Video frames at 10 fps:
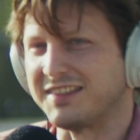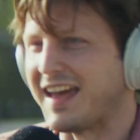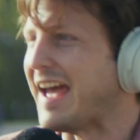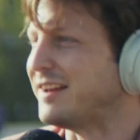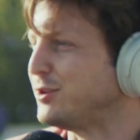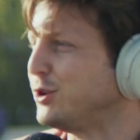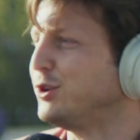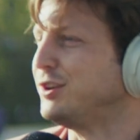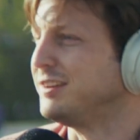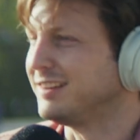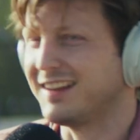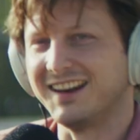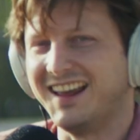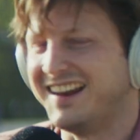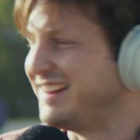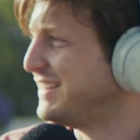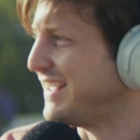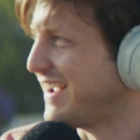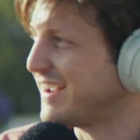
that good at anything.